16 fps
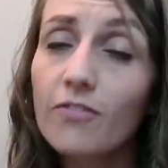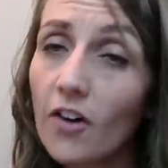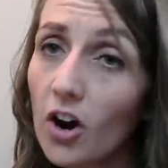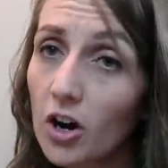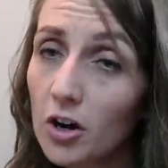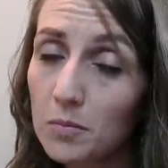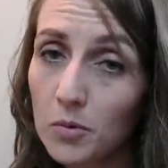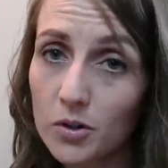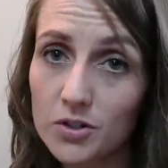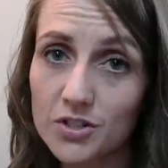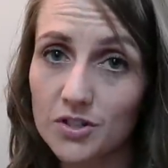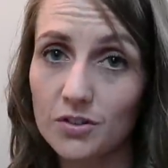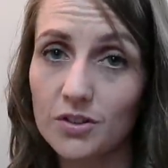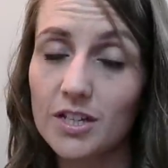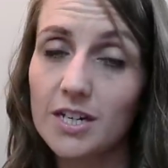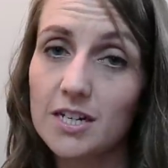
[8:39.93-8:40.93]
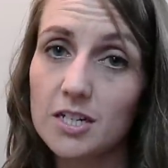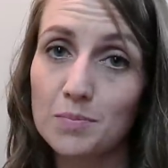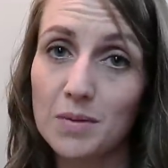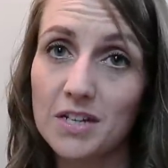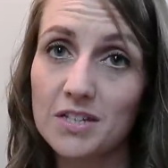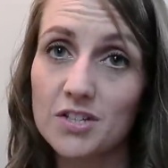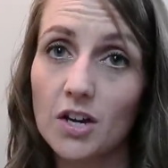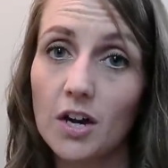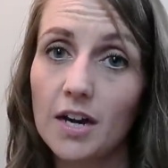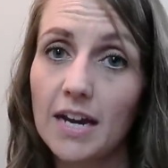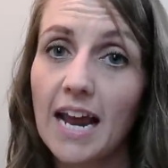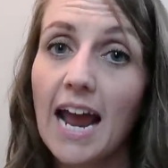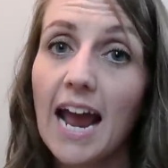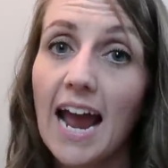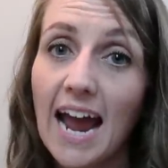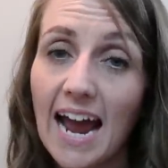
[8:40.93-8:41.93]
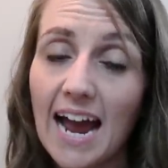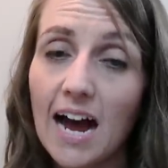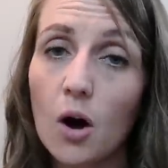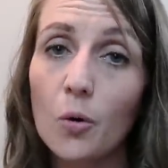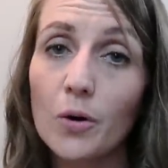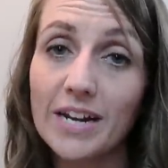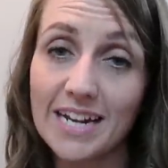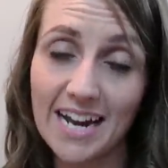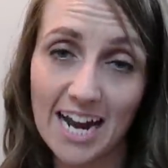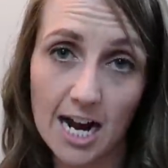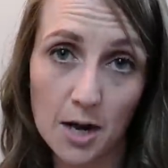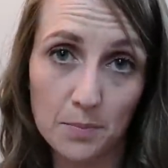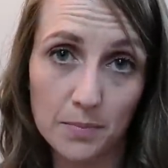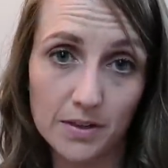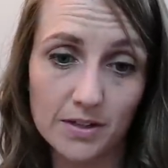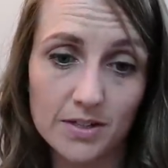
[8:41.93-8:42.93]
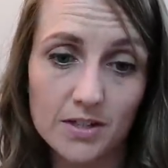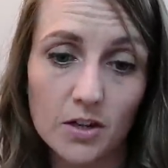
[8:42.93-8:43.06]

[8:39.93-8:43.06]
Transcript: far more so than it depends on how it happened.